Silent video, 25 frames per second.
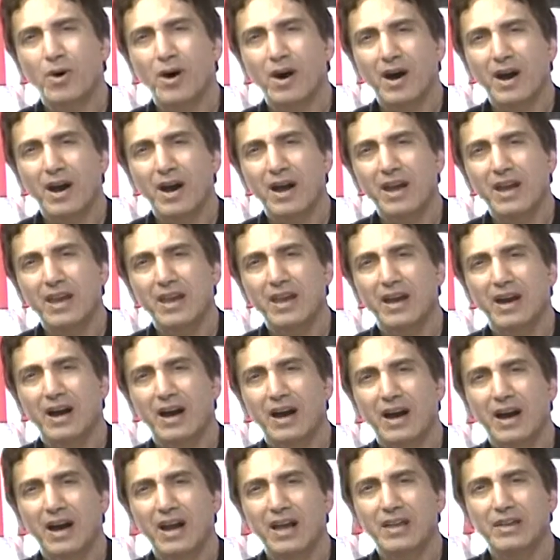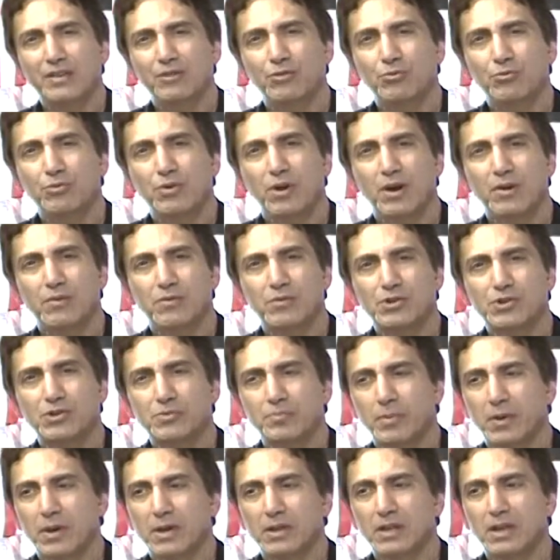why I do not
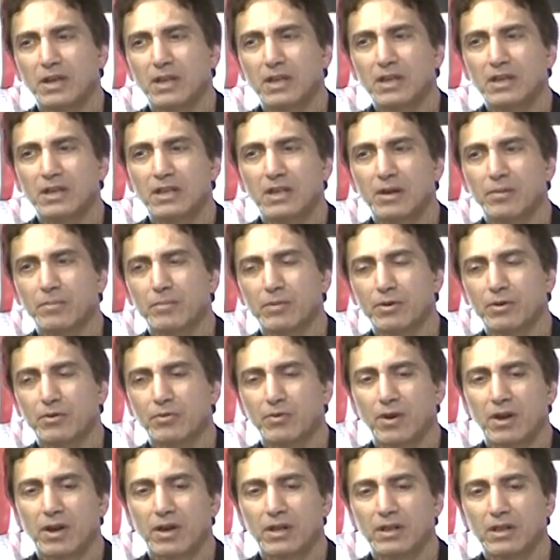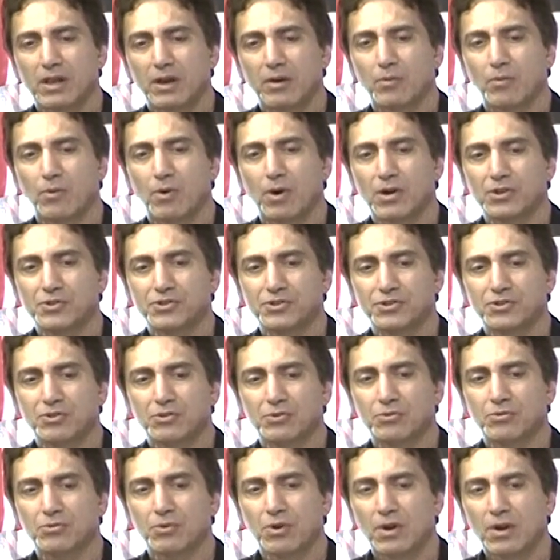respect any Democrat that wants
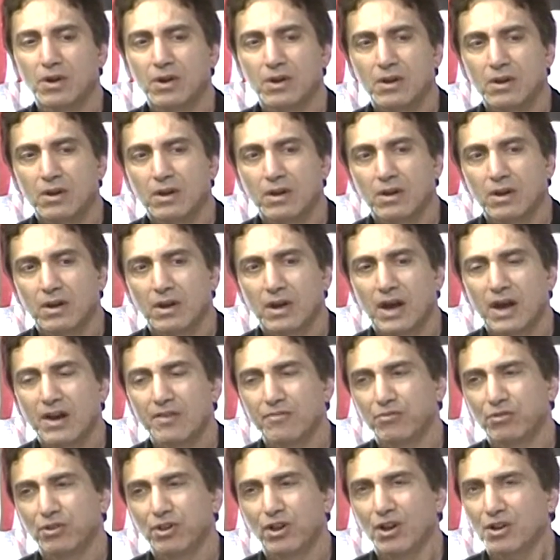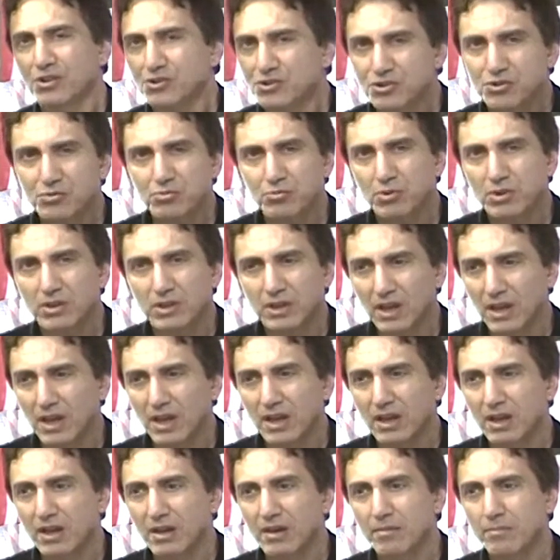to have lunch with
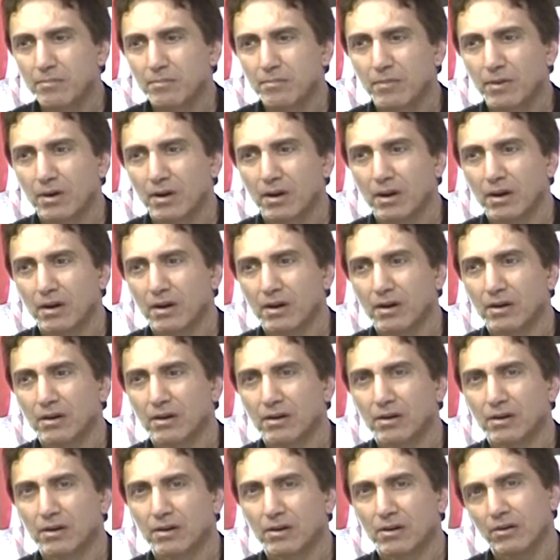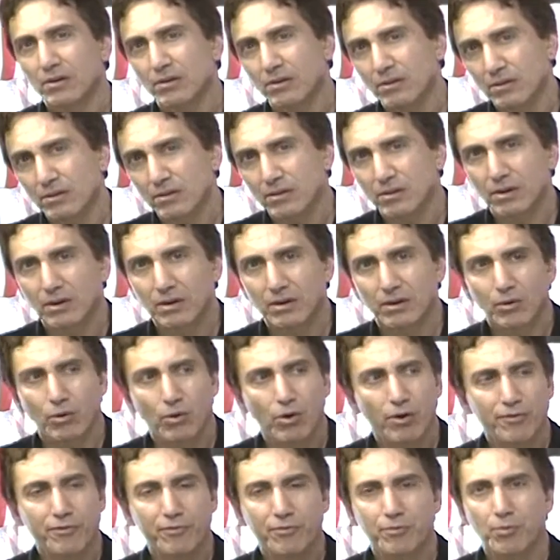them, uh, uh
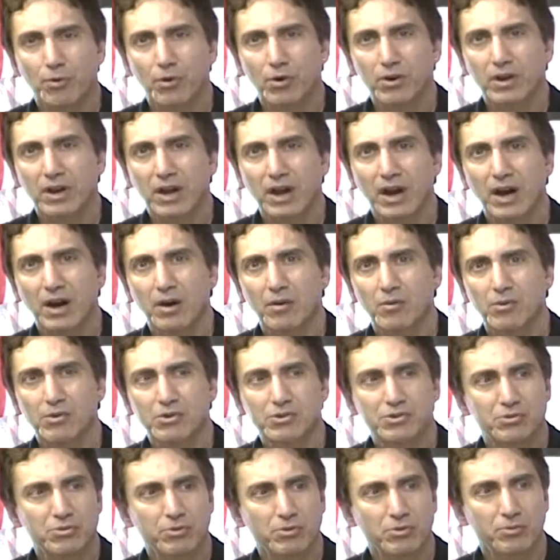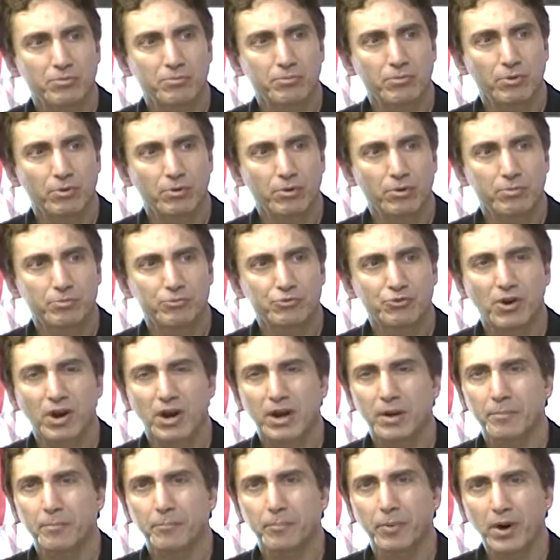off work hours or, or
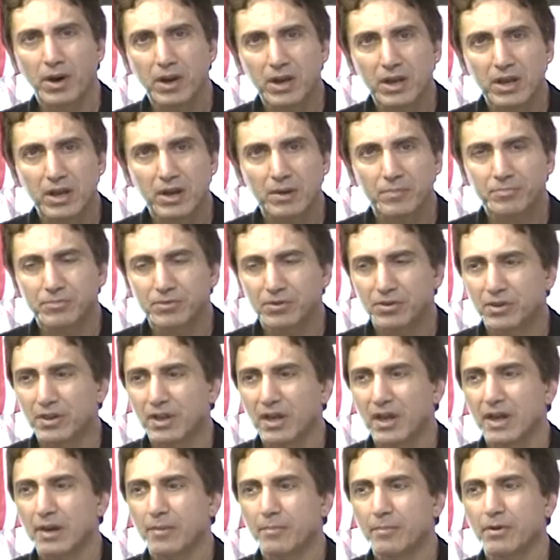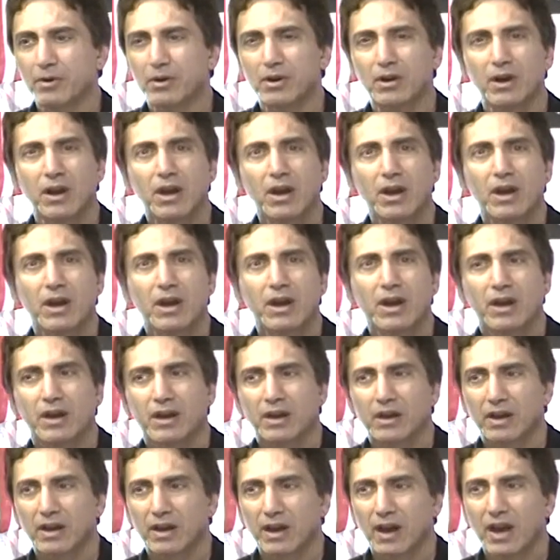try to buddy up to them. How about and, playing
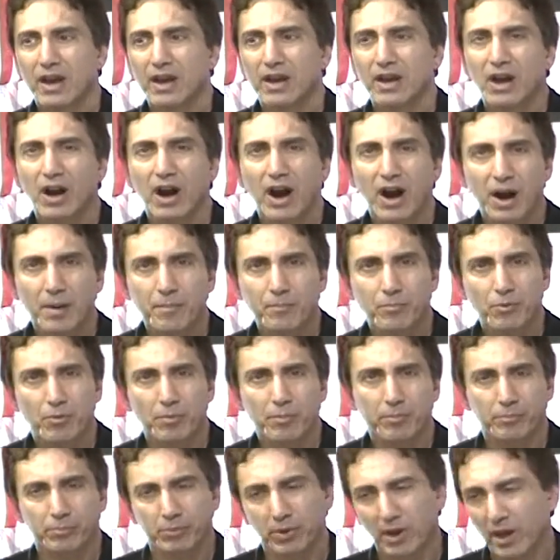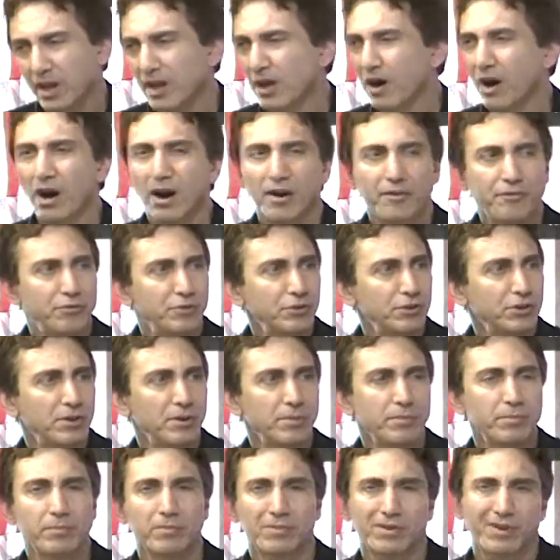golf? And comprom- play golf with
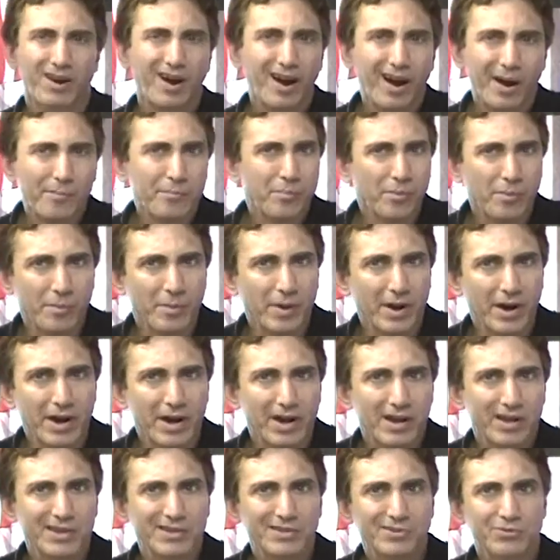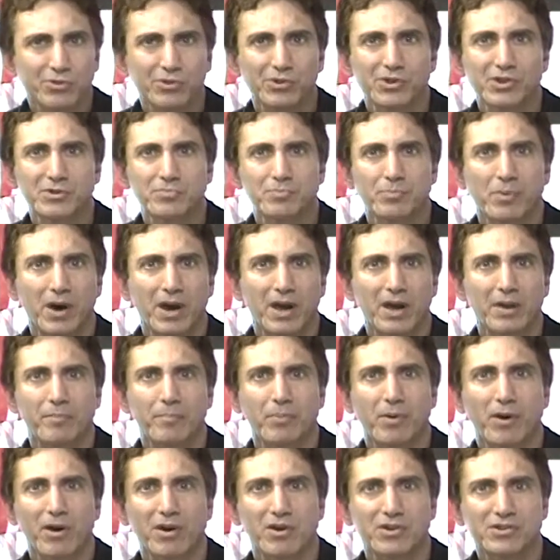them and compromise all this
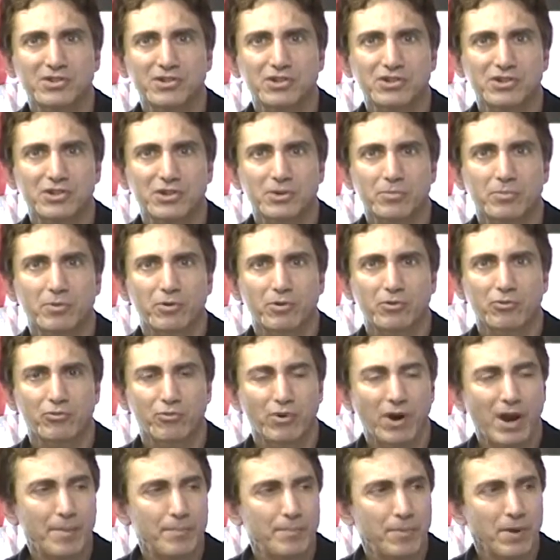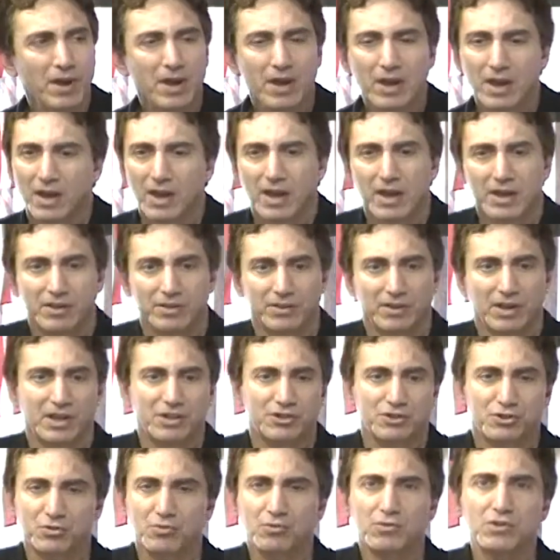bipartisanship crap.
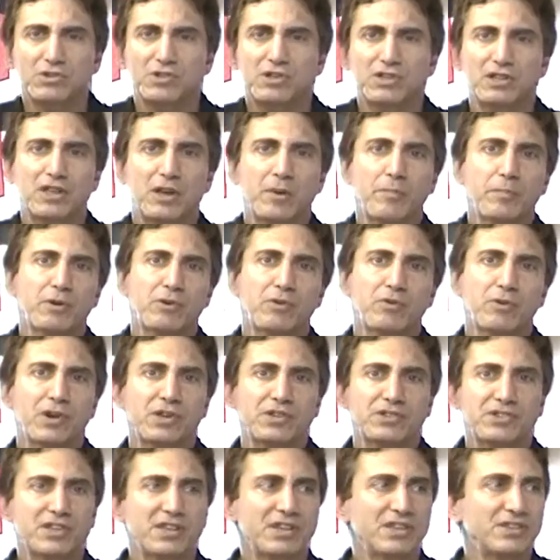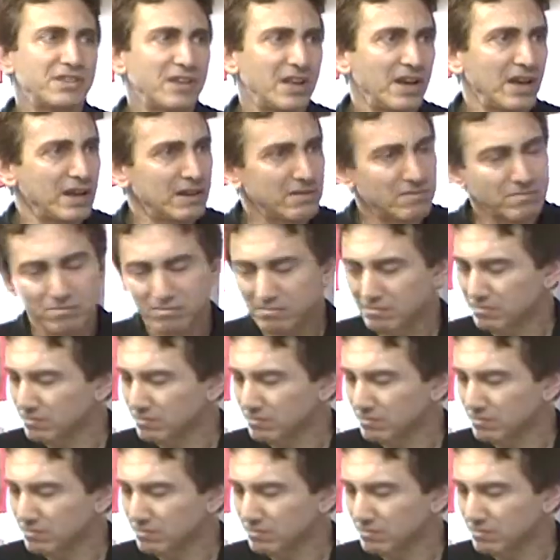As soon as the Democrat says that,